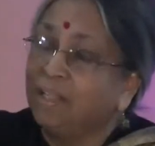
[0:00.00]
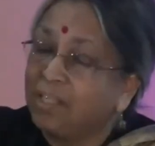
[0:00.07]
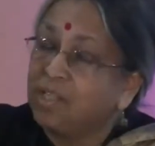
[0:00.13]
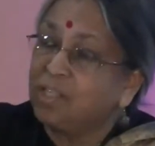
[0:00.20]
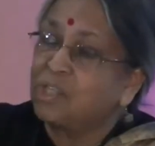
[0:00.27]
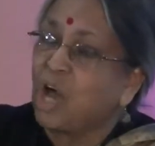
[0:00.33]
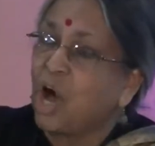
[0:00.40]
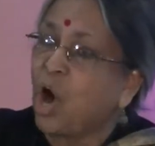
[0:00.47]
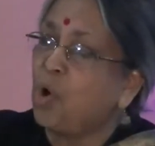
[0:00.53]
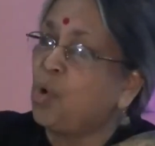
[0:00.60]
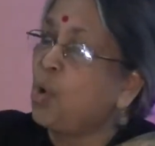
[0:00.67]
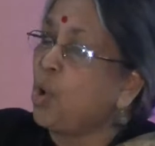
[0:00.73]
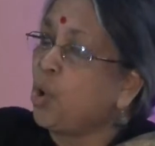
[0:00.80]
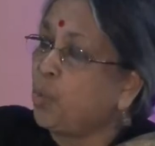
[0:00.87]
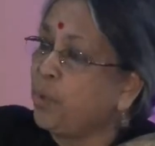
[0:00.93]
this is
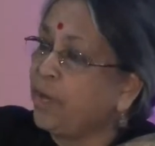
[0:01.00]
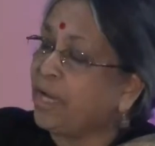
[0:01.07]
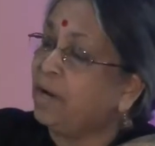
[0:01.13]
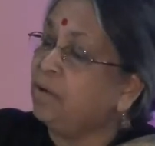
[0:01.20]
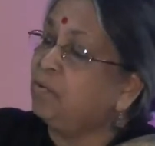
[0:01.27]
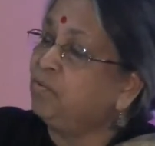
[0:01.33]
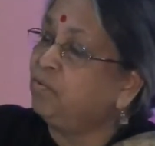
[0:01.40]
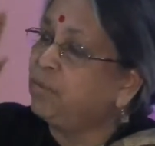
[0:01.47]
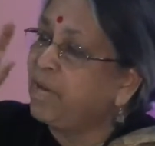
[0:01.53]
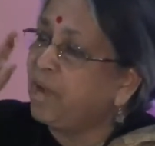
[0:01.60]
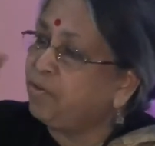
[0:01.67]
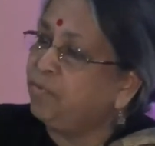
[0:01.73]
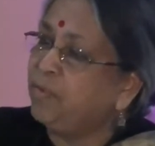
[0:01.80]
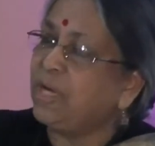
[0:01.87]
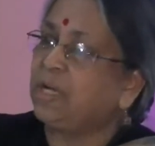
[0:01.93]
how we can
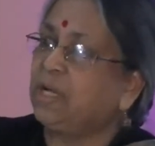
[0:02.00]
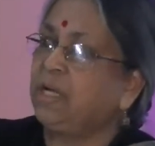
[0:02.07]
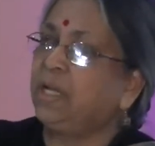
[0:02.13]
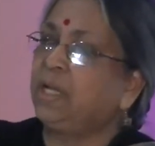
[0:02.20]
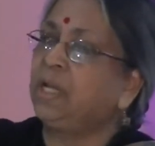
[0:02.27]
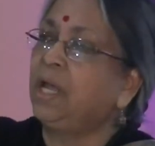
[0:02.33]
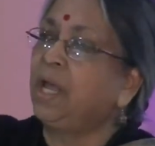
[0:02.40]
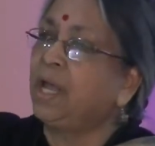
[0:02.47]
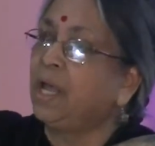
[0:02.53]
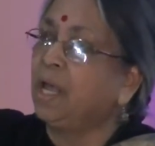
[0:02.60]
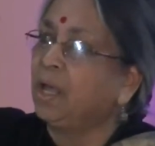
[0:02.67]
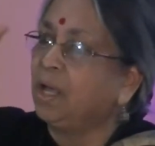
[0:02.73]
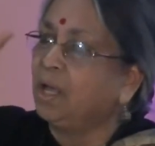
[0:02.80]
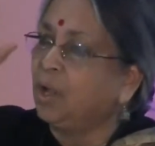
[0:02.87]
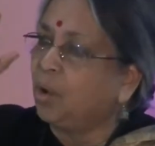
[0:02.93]
definitely
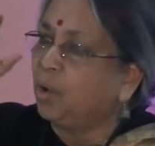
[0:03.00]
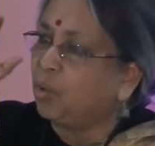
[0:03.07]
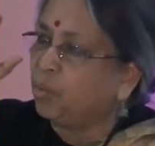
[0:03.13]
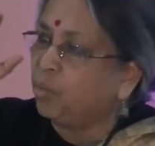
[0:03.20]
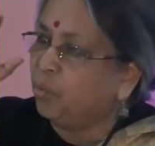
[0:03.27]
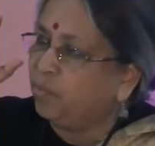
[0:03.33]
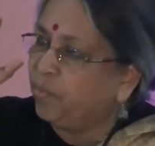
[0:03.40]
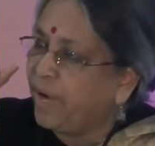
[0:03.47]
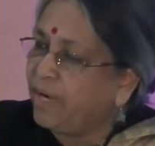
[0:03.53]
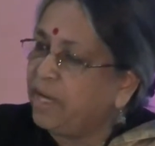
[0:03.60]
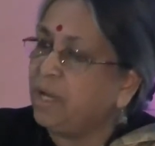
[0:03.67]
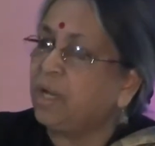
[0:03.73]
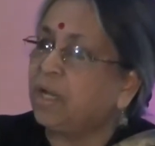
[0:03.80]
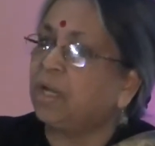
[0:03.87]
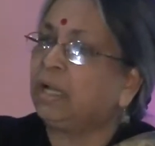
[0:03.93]

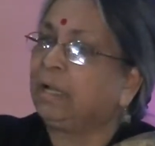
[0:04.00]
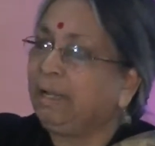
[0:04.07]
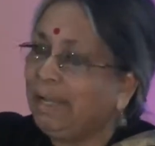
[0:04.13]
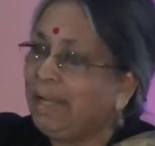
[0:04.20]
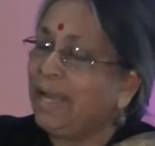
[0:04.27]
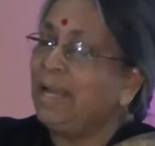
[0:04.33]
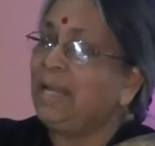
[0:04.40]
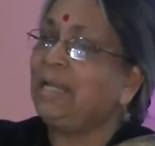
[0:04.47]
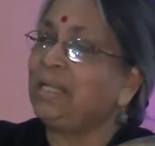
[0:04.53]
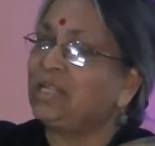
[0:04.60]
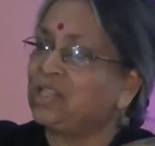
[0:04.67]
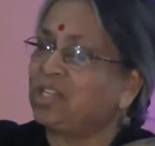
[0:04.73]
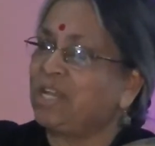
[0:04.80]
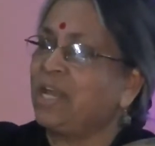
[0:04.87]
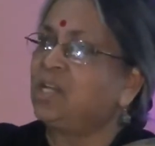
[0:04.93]
very clearly
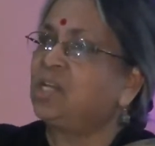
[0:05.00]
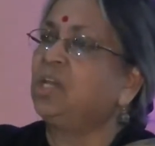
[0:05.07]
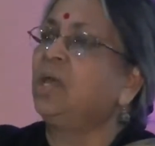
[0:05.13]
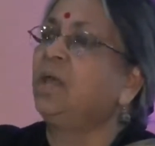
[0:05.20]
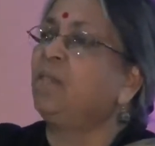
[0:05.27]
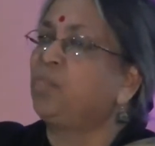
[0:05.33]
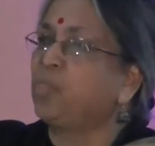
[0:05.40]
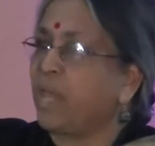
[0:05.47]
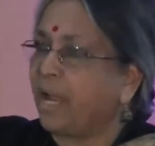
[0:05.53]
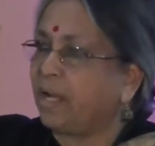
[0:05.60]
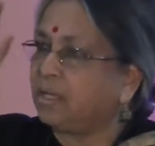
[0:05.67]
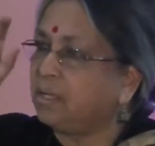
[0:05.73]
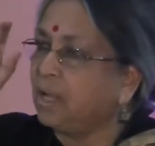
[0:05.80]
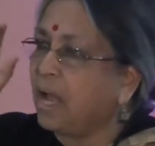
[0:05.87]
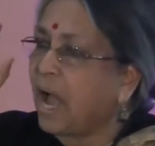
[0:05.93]
state
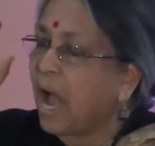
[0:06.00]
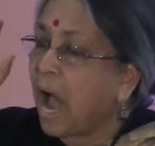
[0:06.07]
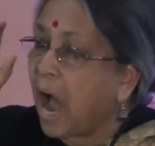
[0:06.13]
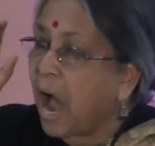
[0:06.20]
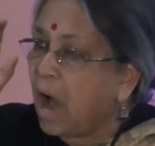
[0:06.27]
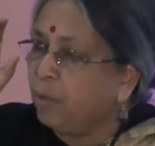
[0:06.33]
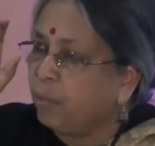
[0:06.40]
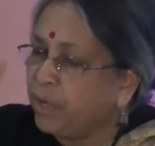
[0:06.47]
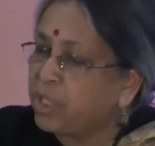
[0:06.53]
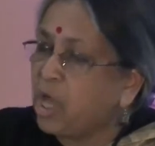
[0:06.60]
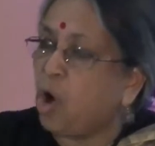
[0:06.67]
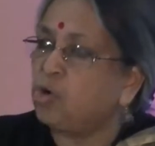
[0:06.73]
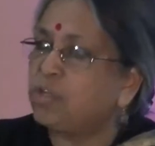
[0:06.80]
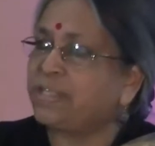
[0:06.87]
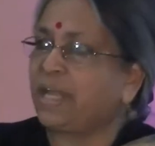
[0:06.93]
that
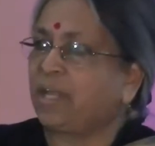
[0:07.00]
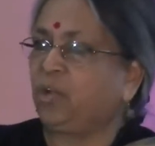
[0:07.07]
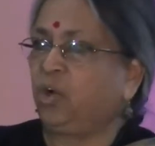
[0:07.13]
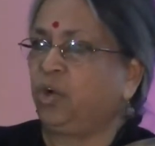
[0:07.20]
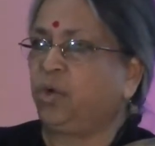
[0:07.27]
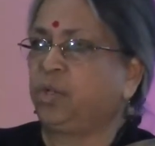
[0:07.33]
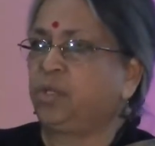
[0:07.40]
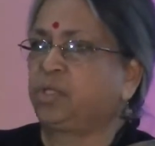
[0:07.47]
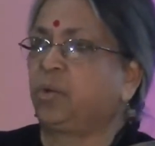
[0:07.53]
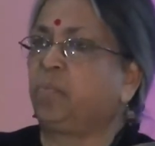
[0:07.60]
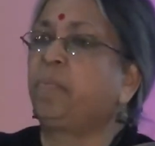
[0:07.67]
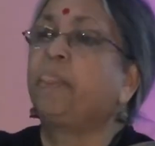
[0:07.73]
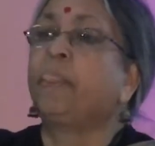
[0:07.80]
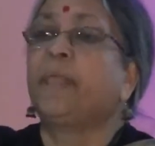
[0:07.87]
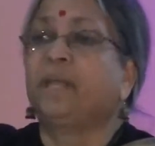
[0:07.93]
without
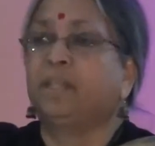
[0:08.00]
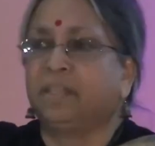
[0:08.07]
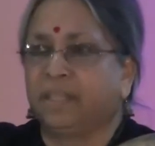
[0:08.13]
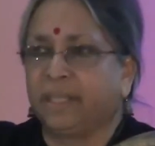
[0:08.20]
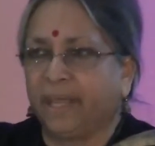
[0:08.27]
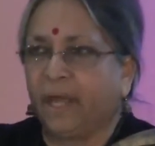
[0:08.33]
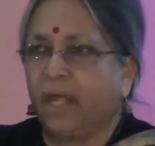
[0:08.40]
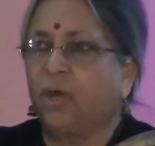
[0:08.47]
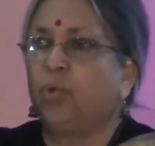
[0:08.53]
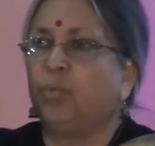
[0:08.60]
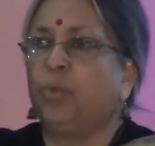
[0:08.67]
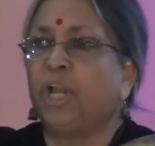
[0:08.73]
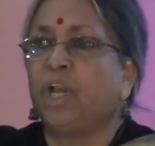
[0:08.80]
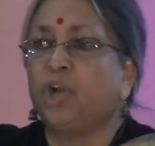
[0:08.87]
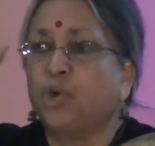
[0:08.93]
secularism, there
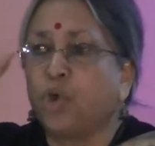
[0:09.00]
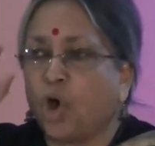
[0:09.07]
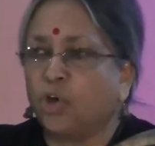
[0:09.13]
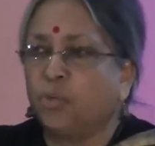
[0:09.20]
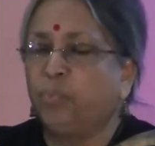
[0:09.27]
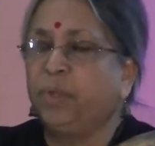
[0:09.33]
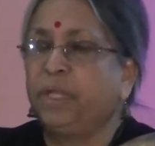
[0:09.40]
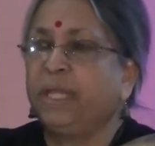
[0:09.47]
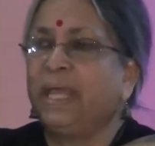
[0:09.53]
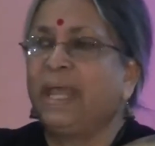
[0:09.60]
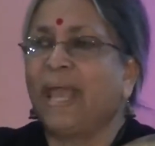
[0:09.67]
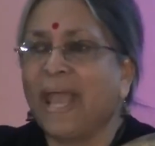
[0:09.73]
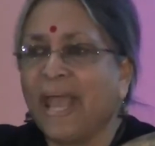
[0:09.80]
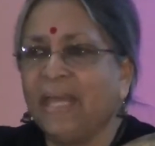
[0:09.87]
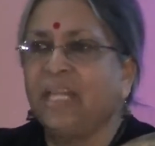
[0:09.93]
will not be
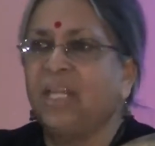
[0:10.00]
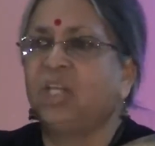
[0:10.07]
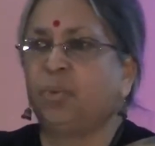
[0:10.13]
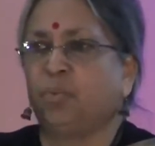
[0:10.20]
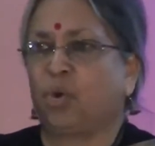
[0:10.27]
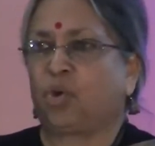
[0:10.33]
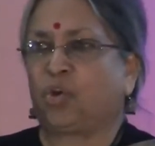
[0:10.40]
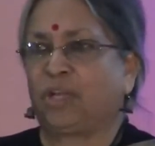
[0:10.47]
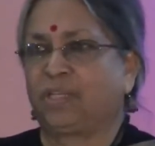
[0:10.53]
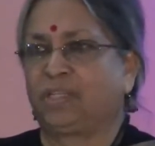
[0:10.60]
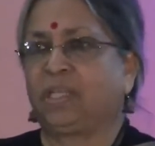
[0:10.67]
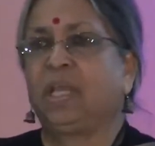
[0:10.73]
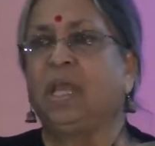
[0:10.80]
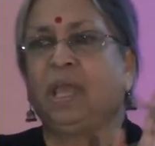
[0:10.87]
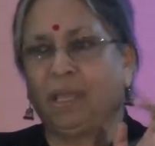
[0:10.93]
any
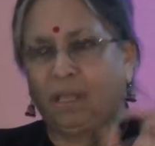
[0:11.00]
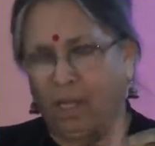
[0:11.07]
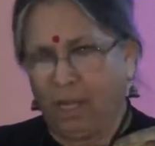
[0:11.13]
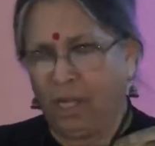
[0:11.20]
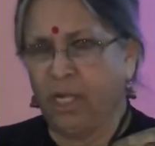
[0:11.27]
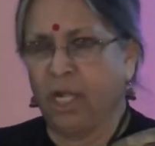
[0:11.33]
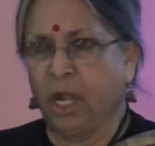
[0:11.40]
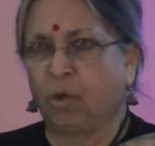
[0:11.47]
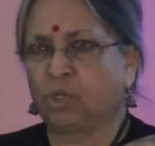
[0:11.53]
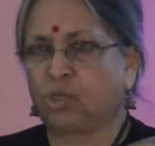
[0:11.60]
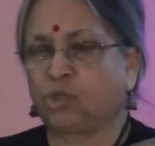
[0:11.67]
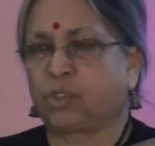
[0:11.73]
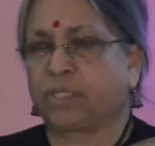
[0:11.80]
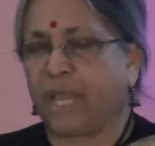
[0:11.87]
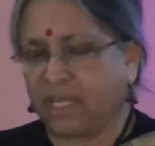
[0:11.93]
democracy in our
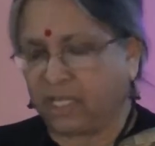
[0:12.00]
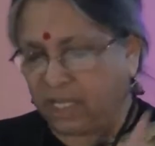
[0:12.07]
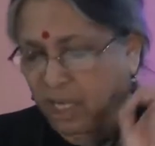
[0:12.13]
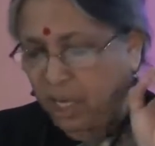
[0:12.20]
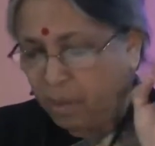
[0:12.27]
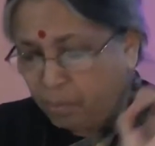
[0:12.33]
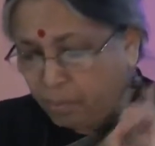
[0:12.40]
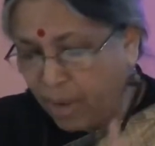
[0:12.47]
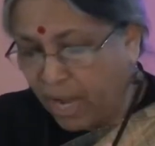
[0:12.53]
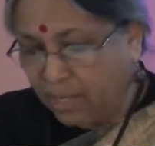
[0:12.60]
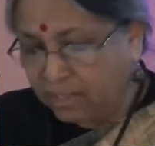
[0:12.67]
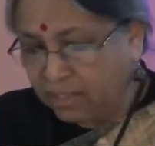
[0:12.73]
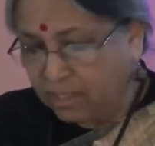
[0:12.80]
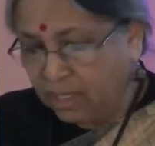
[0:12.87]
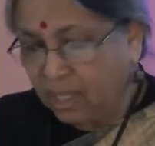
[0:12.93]
society.
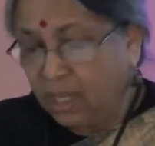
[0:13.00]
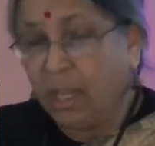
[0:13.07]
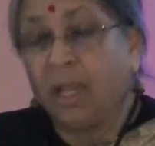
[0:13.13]
But